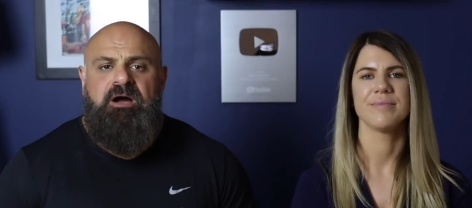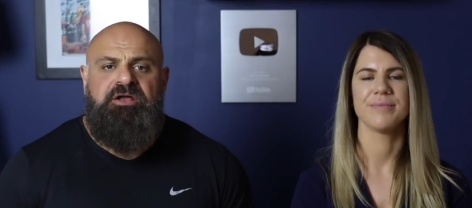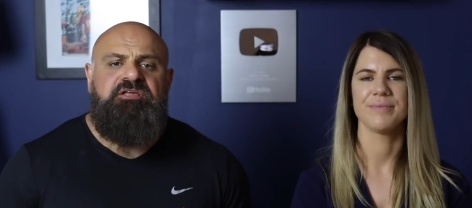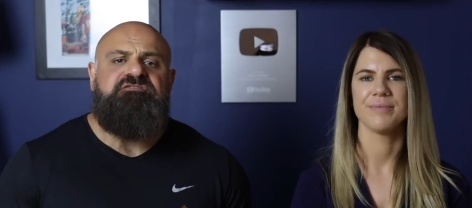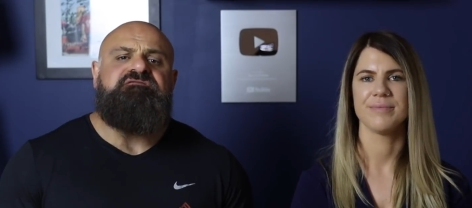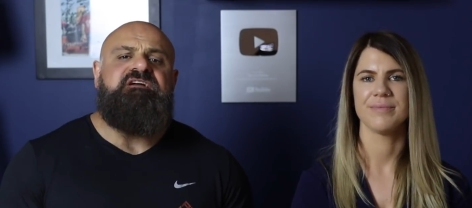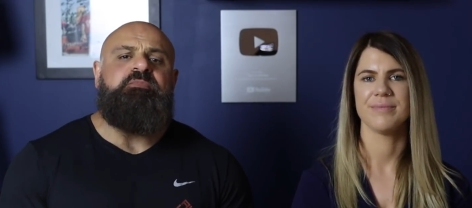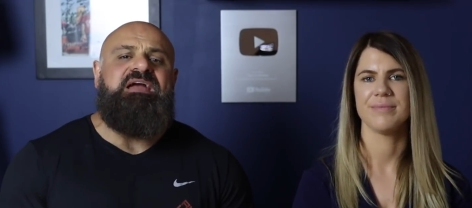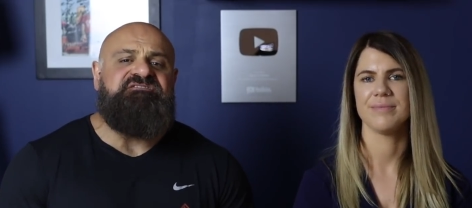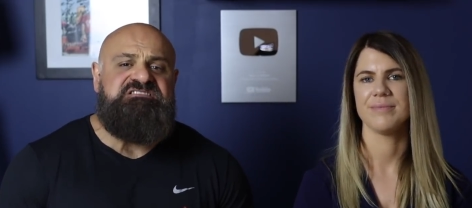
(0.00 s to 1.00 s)
Speaker 1: Another event
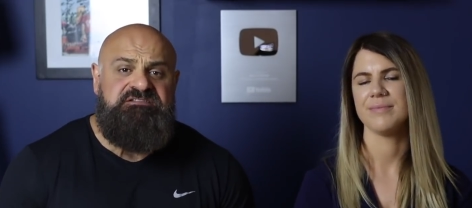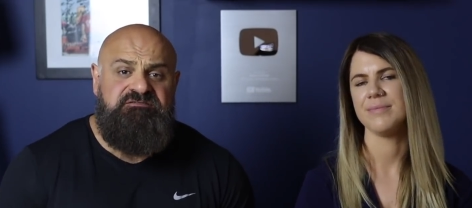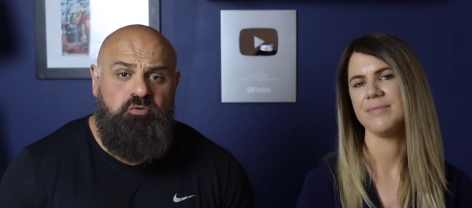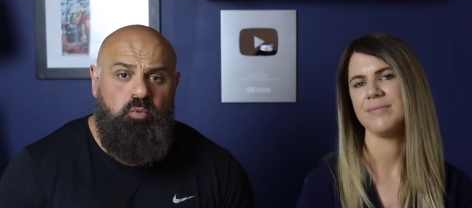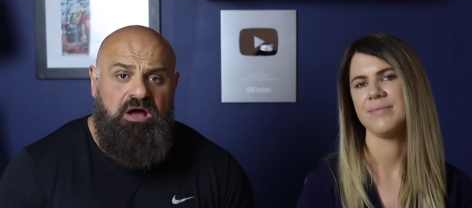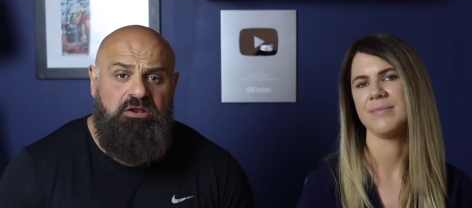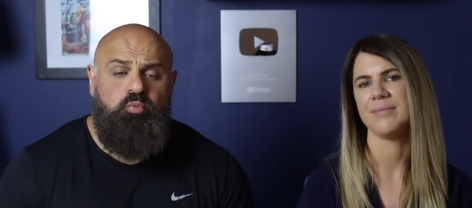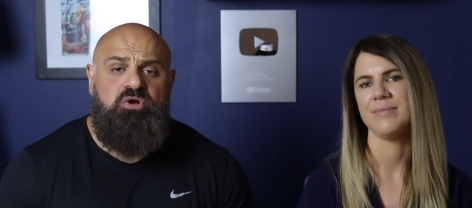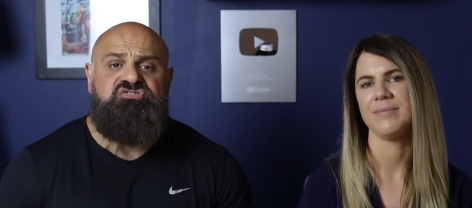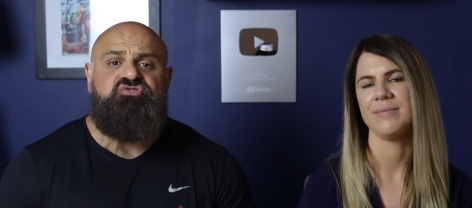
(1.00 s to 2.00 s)
we haven't seen for a while at
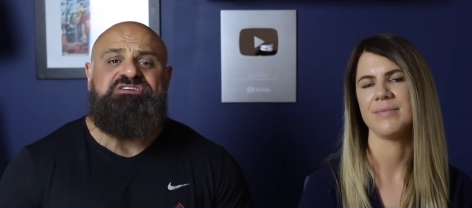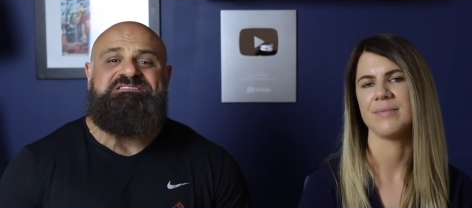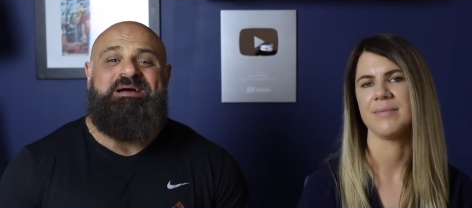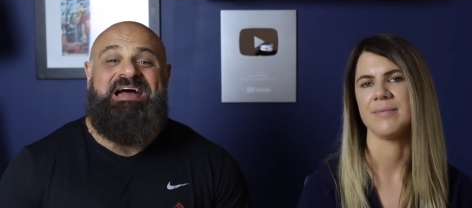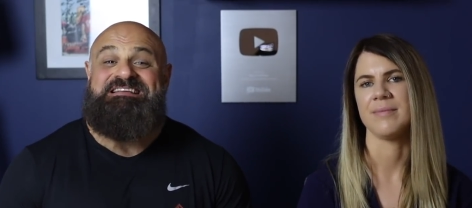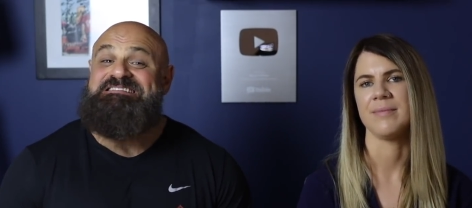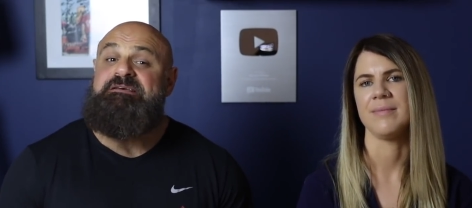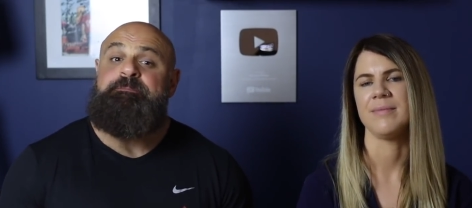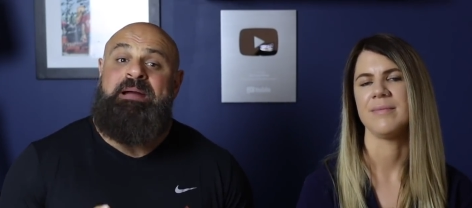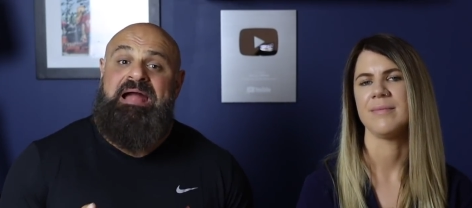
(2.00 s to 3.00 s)
World's Strongest Man is
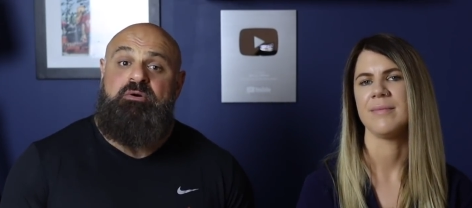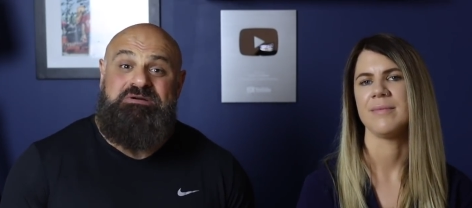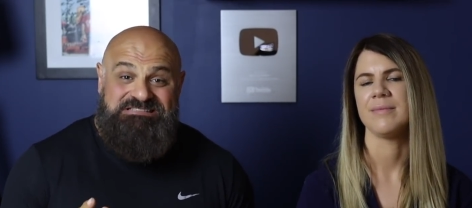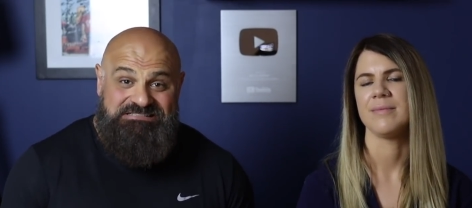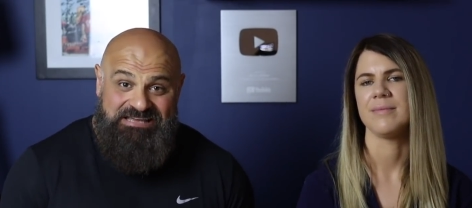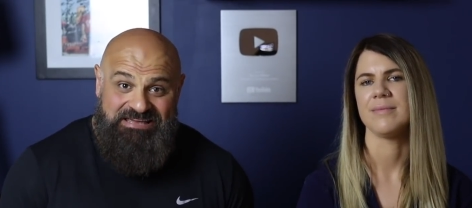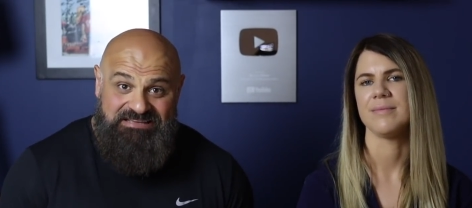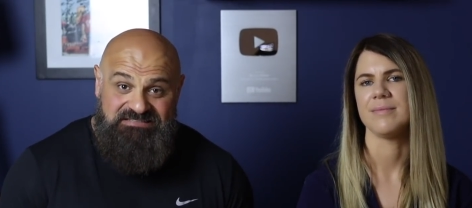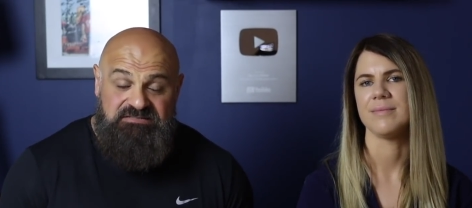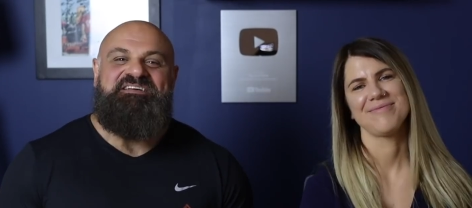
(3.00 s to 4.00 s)
the Power
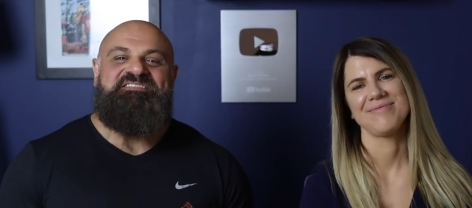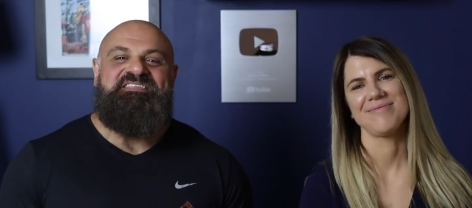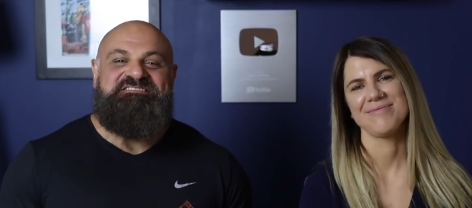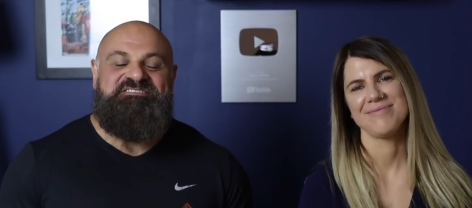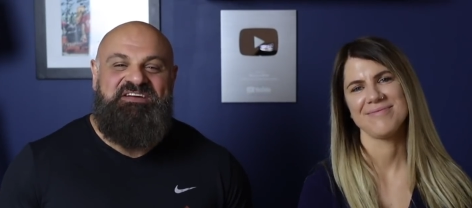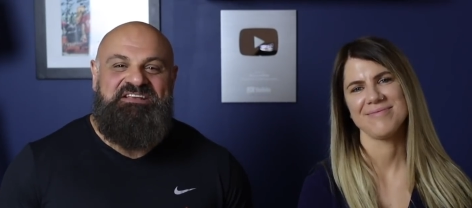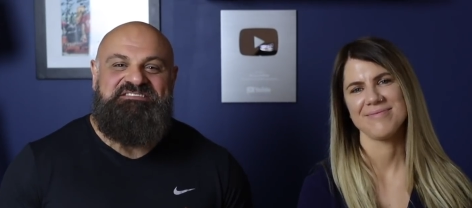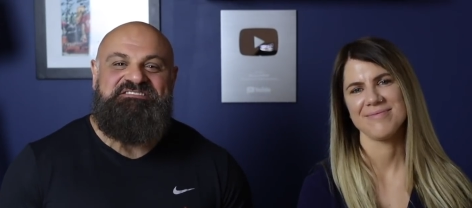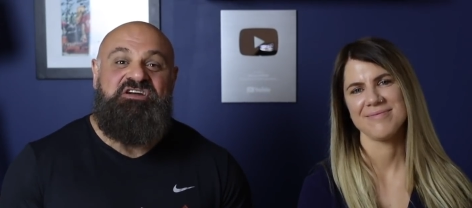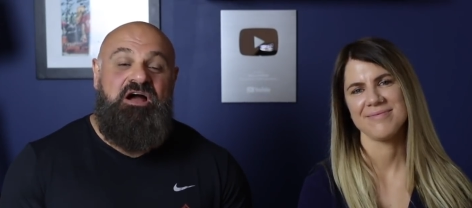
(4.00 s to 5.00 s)
Stairs. This event
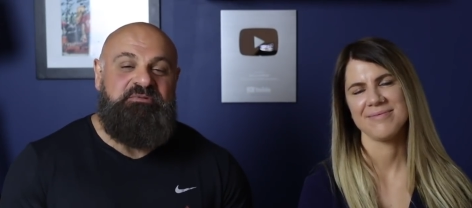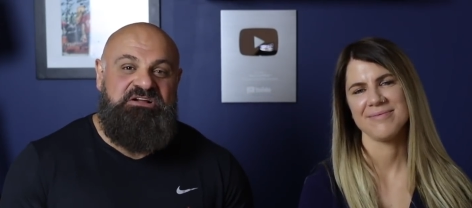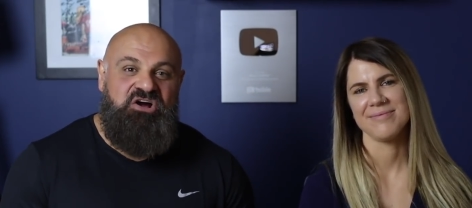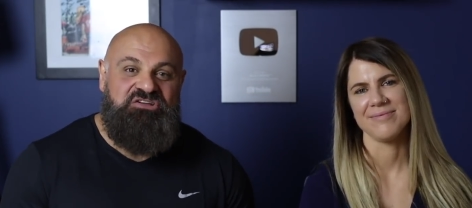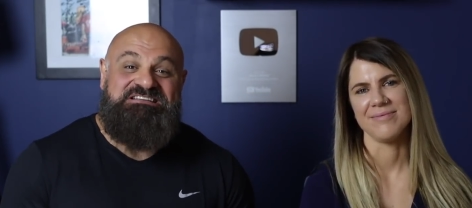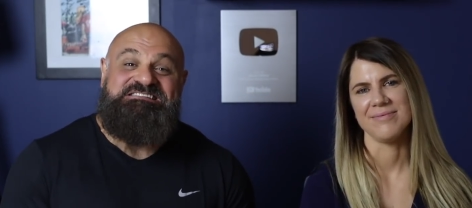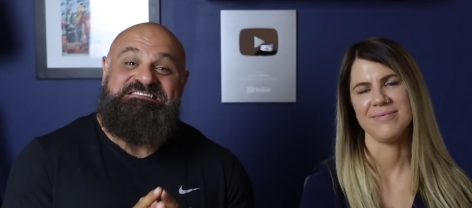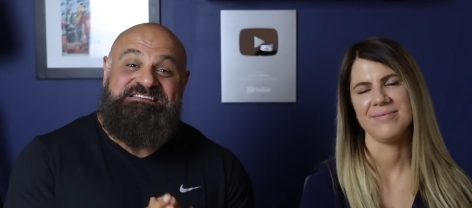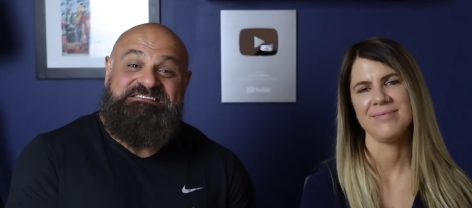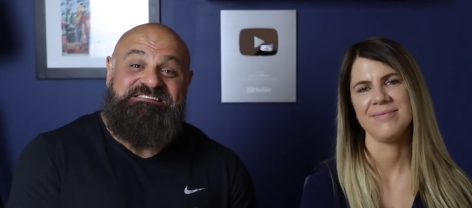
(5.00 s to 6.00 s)
has come and gone
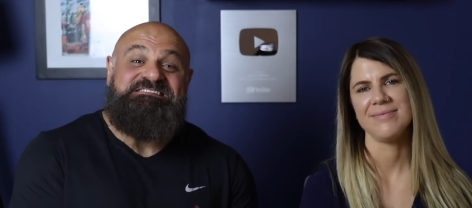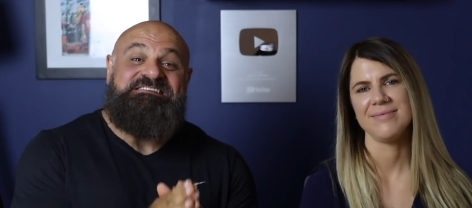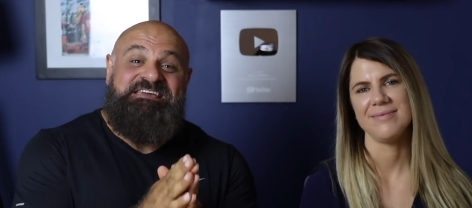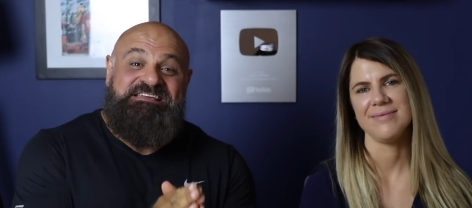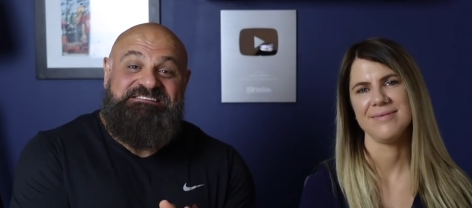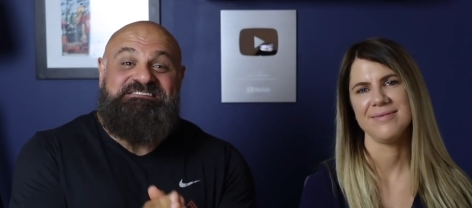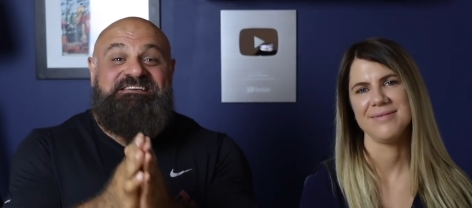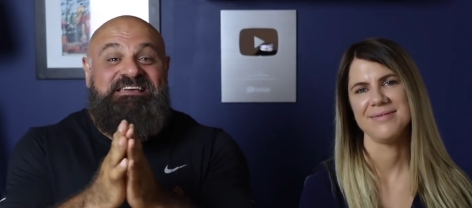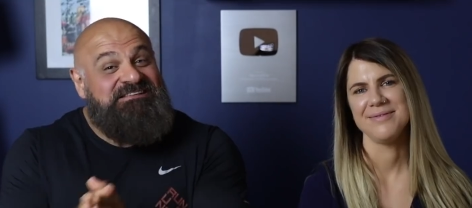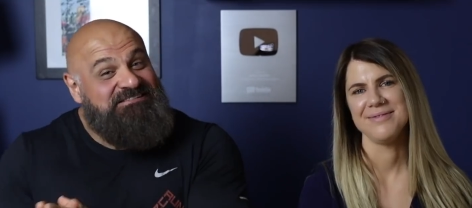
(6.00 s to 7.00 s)
since its
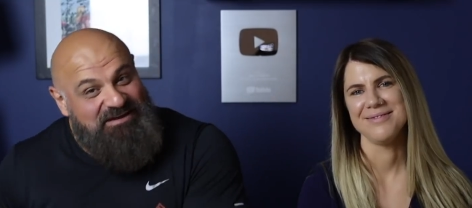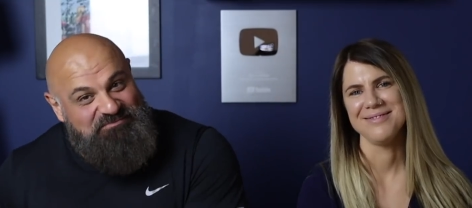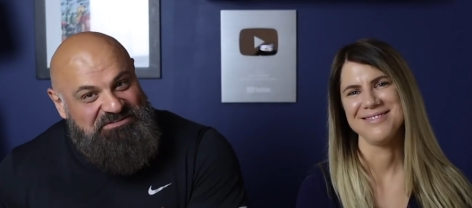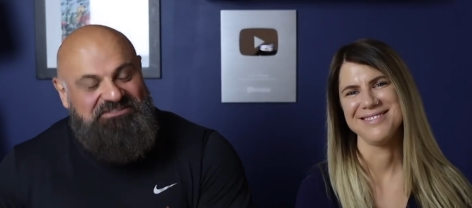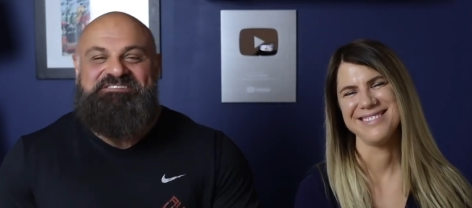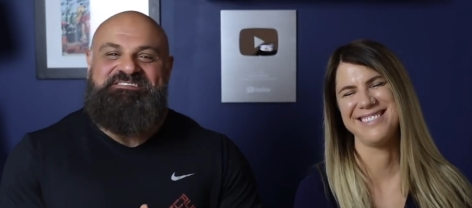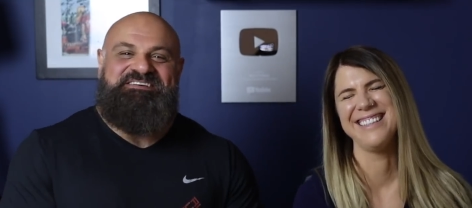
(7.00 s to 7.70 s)
inception.